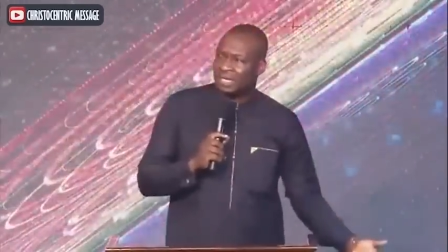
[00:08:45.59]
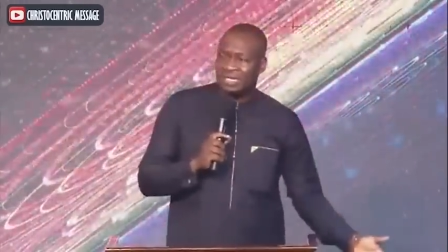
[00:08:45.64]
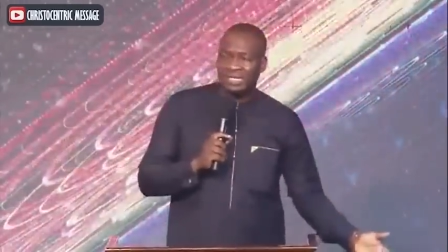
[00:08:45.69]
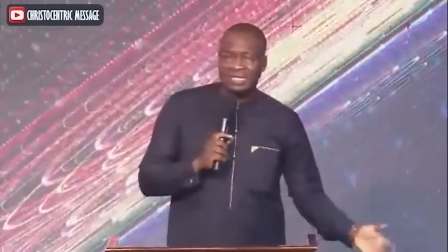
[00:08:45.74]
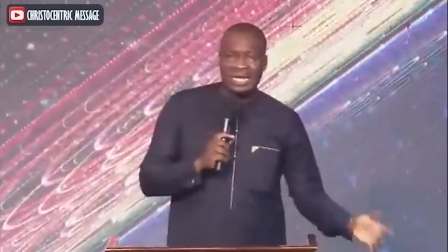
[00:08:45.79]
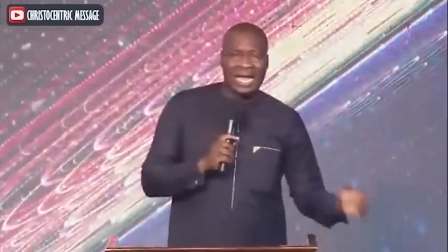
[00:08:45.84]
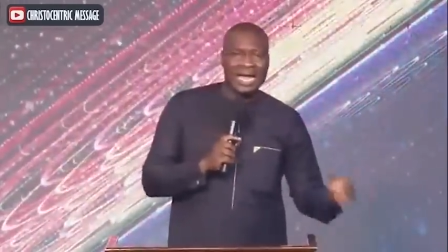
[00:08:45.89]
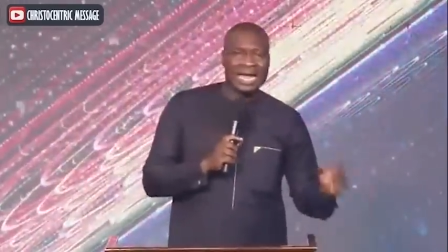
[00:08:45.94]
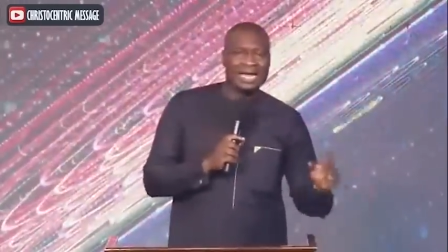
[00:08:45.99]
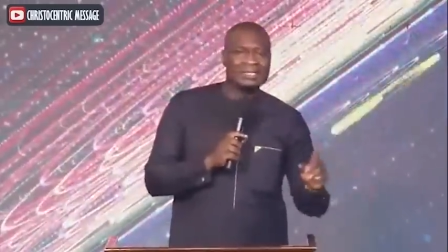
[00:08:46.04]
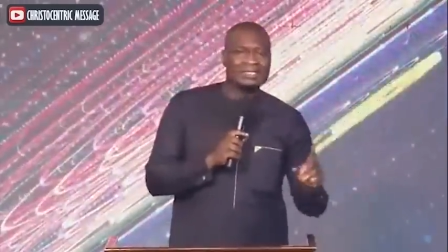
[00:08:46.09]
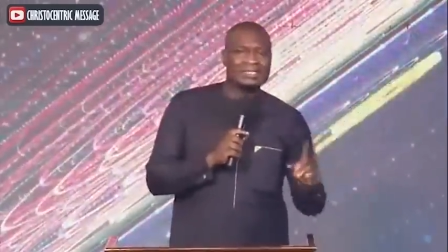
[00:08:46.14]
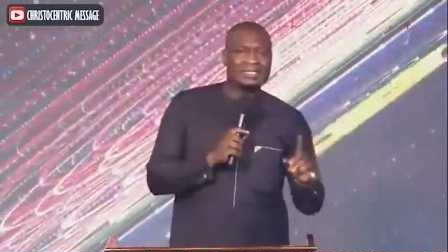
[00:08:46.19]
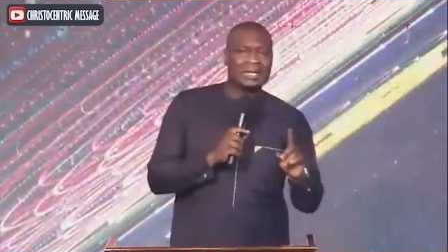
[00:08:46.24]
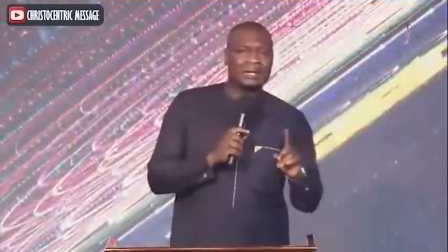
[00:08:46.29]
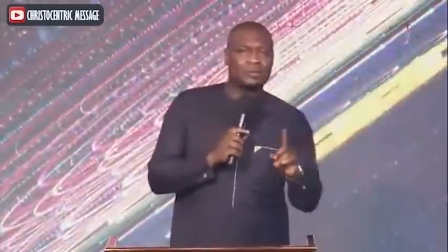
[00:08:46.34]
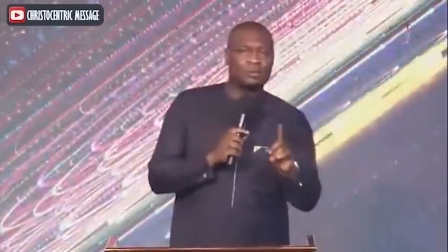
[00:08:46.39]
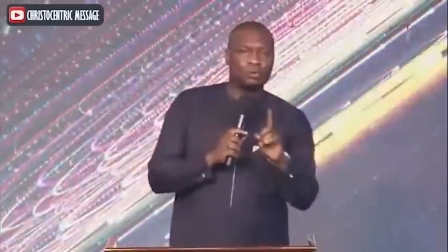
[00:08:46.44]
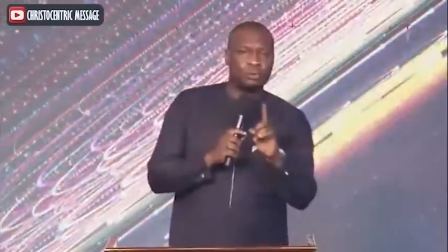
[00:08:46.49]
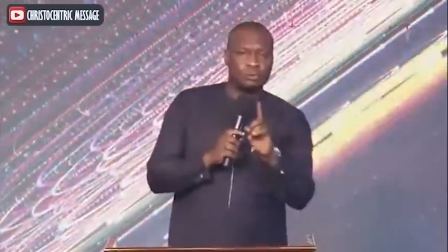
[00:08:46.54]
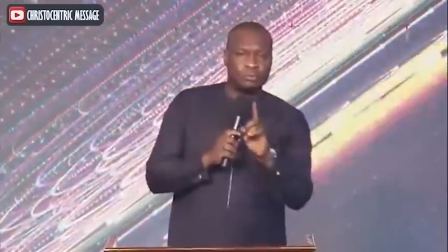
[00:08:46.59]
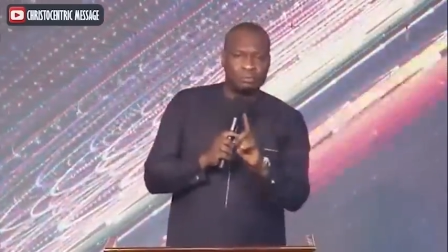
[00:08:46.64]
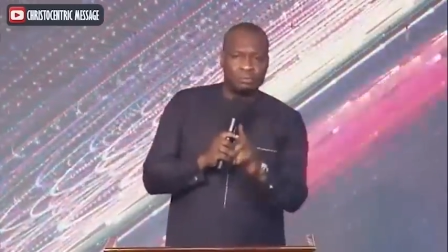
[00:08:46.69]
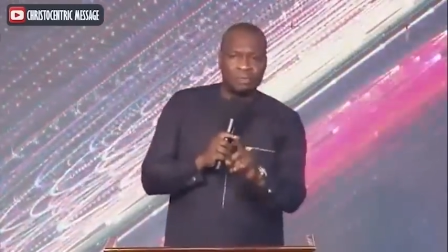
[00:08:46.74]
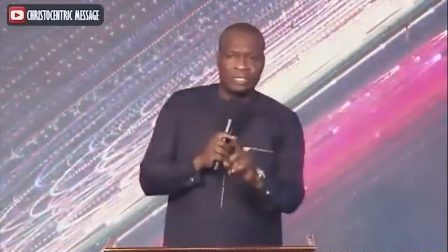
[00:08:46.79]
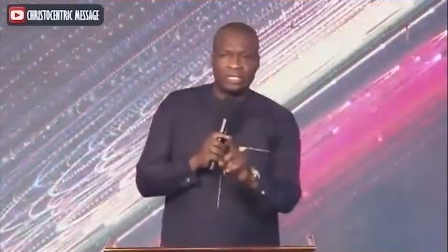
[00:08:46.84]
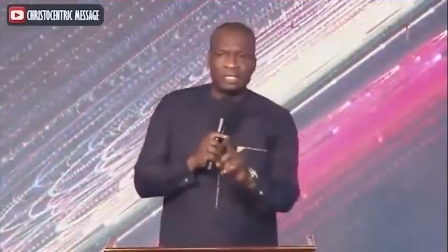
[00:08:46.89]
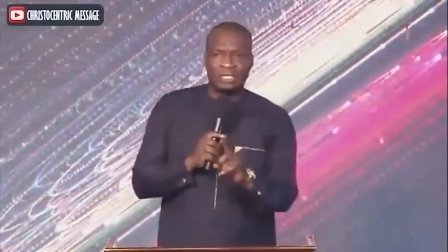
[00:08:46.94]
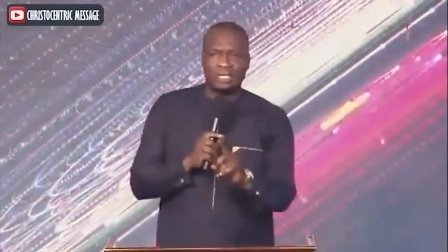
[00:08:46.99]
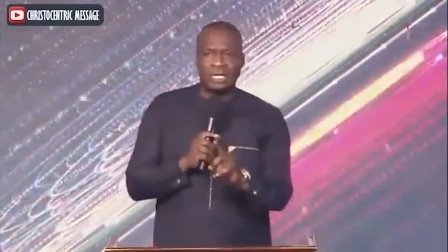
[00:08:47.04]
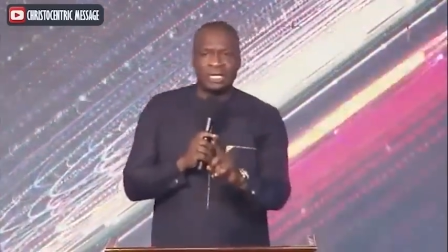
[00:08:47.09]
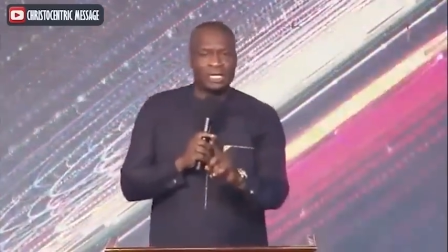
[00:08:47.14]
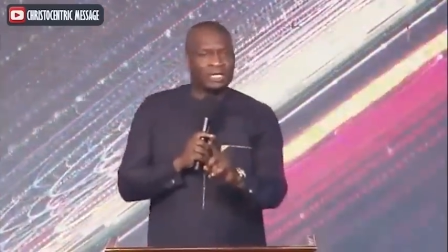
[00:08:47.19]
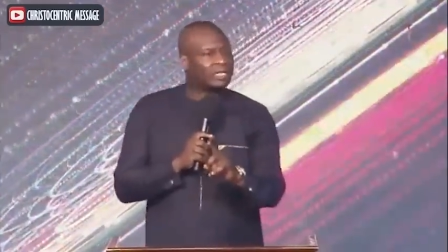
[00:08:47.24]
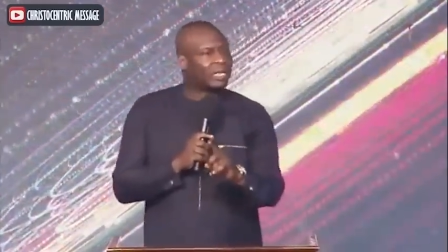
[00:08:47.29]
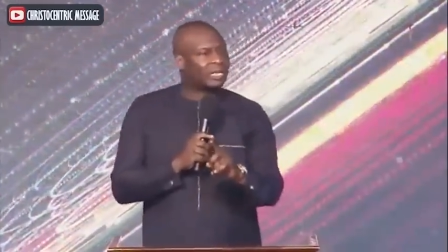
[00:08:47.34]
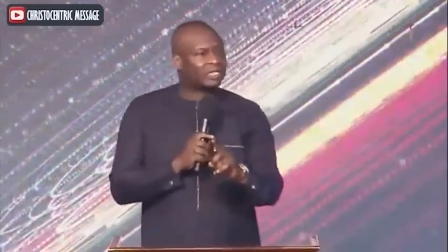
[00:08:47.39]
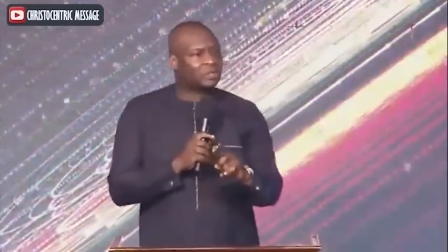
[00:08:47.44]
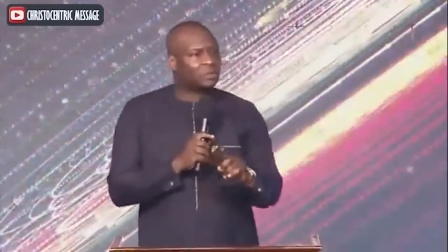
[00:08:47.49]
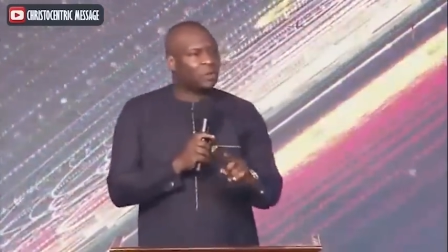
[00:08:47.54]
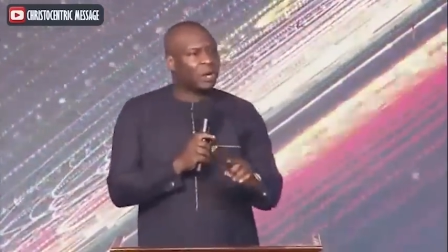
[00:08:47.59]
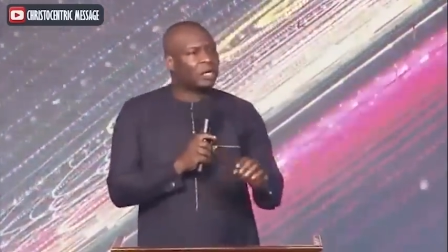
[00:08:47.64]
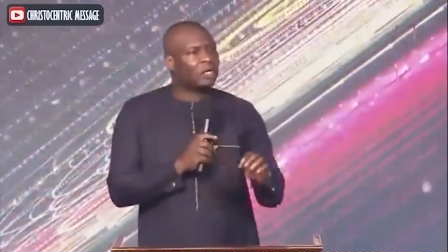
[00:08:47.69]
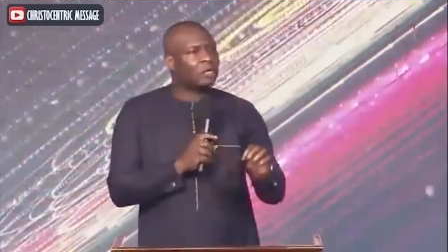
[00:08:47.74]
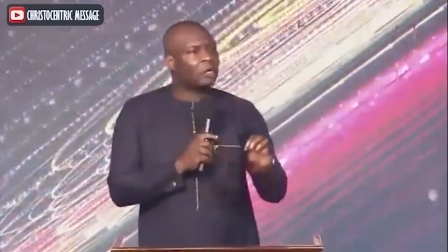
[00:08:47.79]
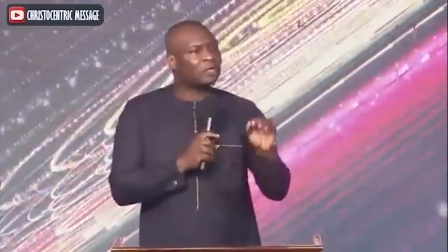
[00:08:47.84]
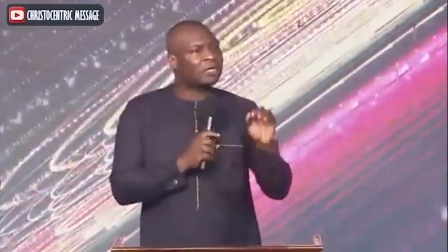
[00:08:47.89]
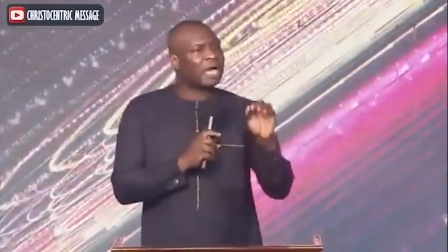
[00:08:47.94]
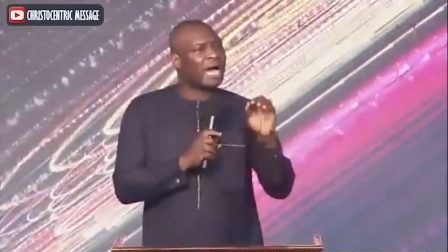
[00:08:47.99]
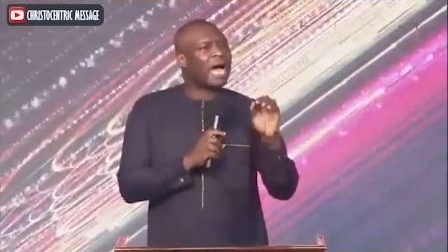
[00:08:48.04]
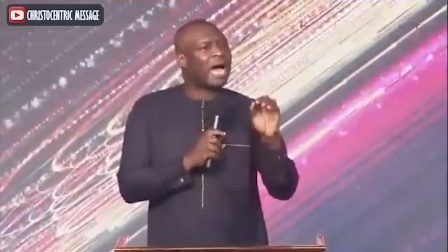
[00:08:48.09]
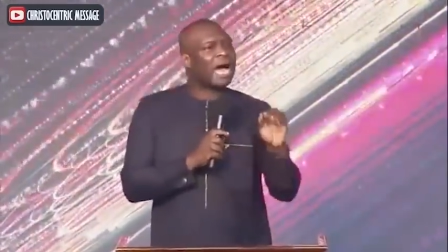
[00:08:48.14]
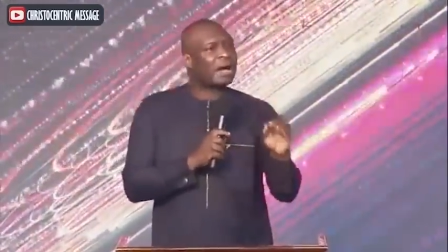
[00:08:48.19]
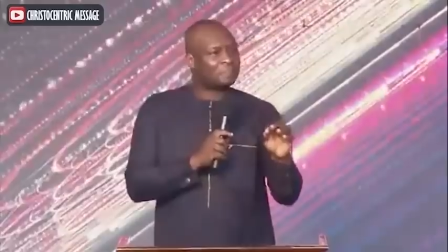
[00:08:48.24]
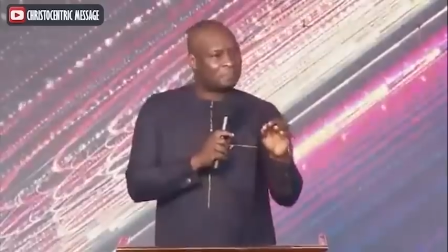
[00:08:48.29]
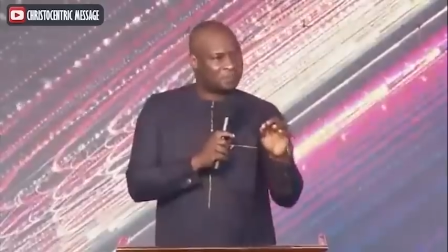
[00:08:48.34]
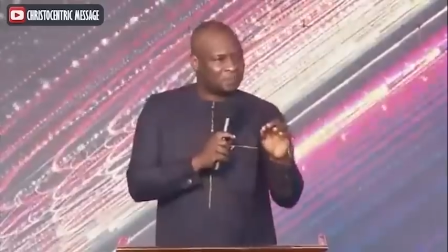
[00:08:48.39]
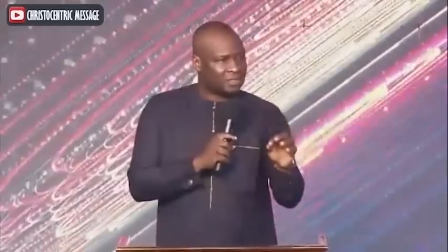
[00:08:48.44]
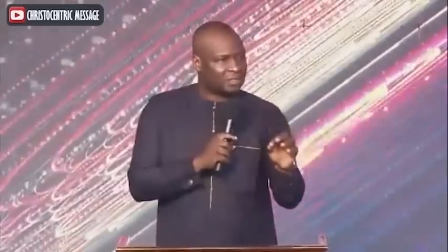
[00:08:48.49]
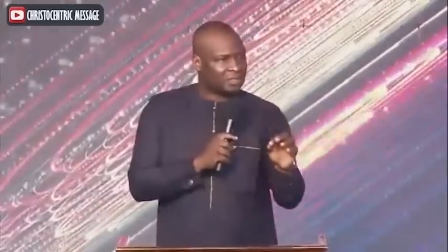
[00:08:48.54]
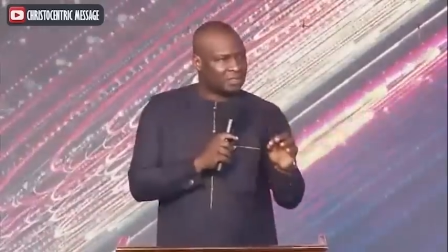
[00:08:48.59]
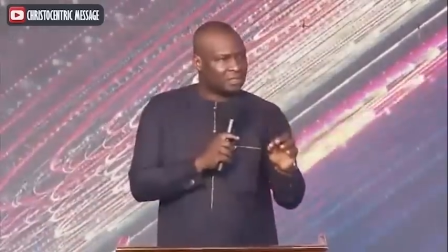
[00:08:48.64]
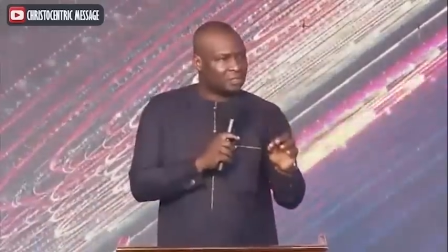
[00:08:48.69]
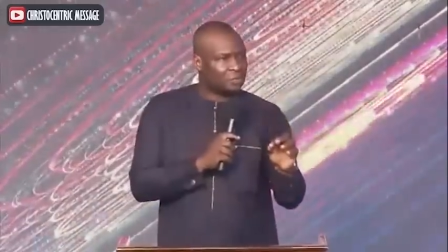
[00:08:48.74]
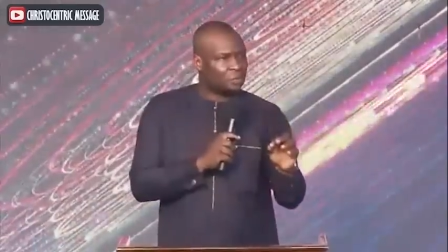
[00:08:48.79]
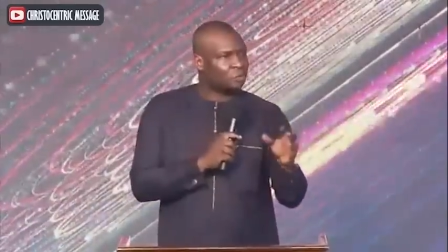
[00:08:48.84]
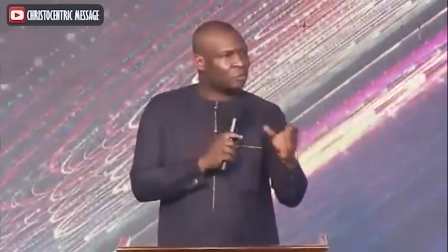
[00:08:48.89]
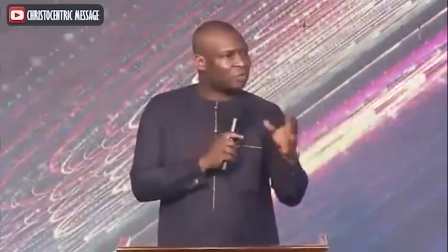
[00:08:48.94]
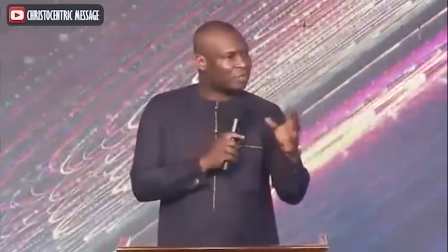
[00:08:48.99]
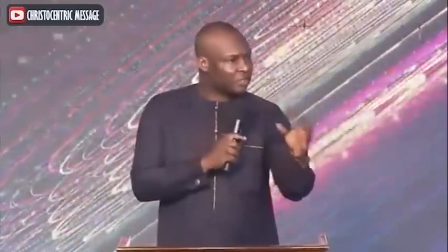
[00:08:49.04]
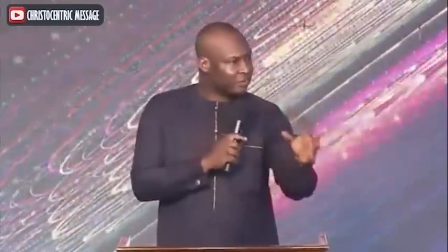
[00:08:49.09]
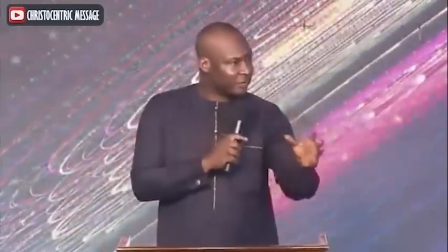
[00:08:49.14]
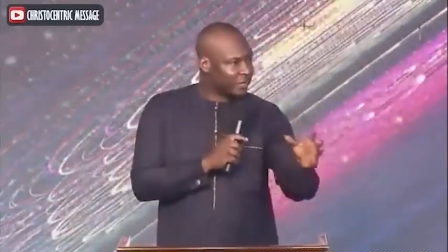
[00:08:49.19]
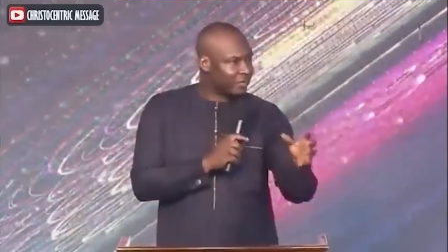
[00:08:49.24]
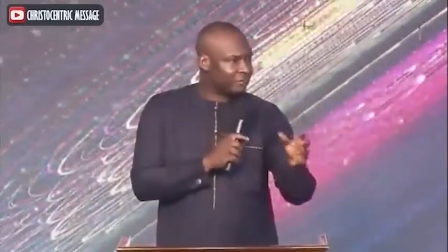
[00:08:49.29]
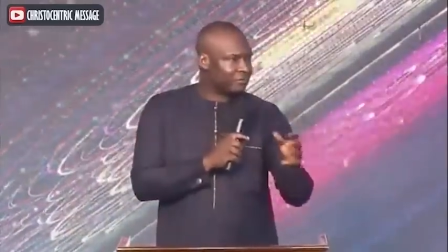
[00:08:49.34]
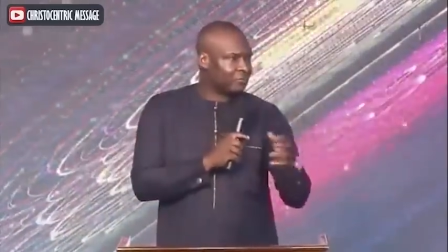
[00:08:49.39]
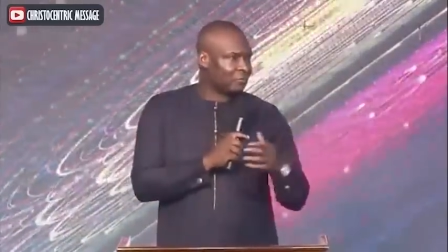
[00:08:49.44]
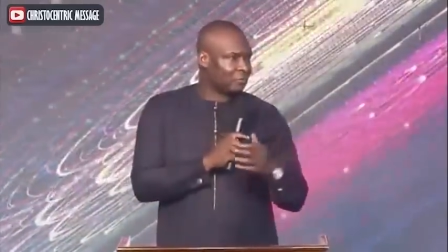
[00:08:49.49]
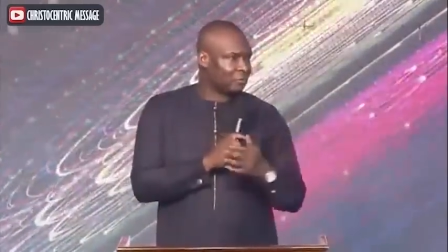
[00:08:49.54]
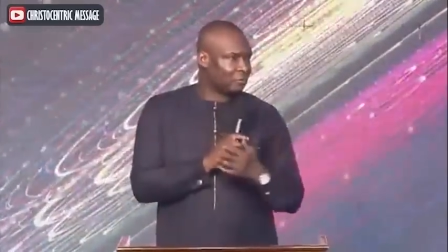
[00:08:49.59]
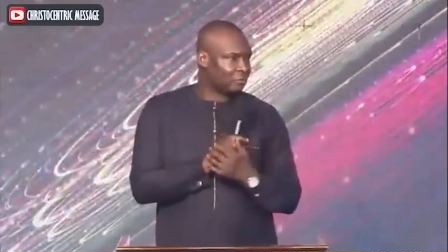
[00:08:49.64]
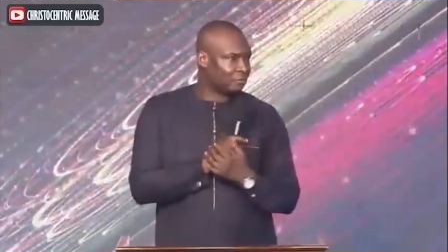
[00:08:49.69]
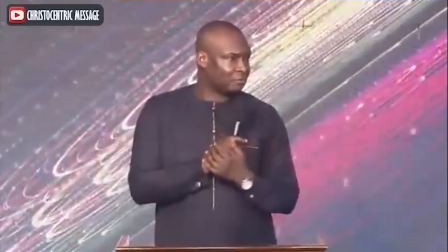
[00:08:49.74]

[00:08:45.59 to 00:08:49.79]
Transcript: the answer could be that you are not apt to be grateful.